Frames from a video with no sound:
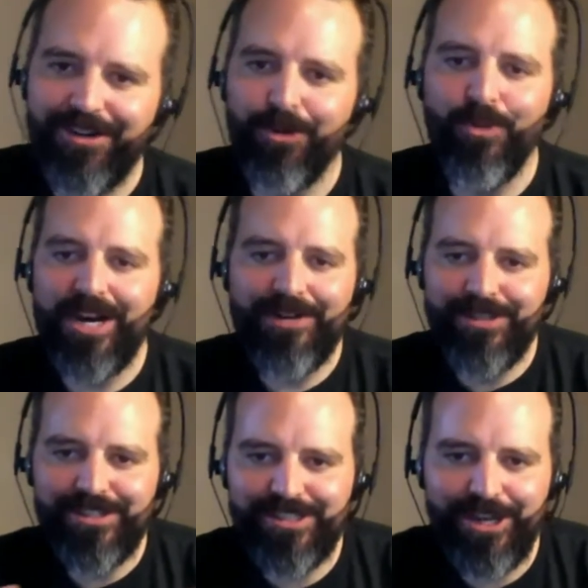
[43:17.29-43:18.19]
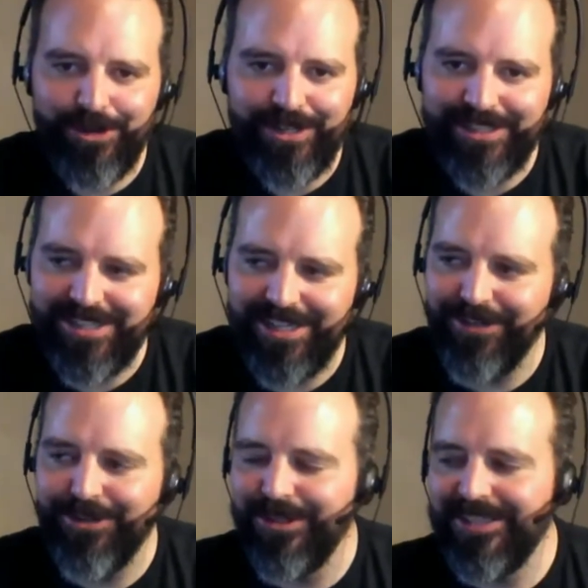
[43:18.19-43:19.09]
or whatever this code is that
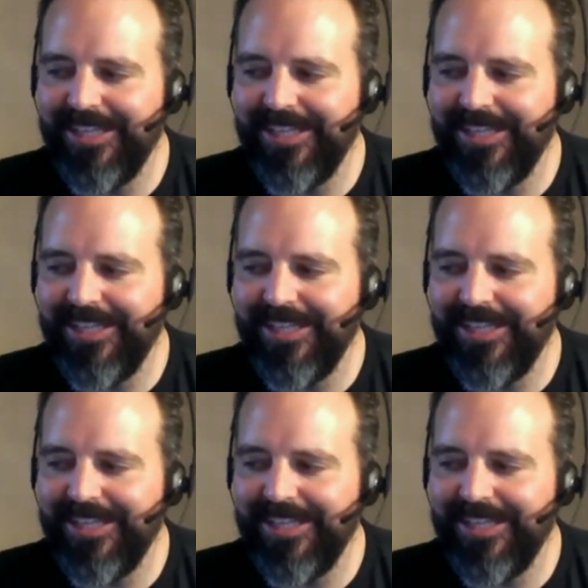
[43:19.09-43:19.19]
you're doing.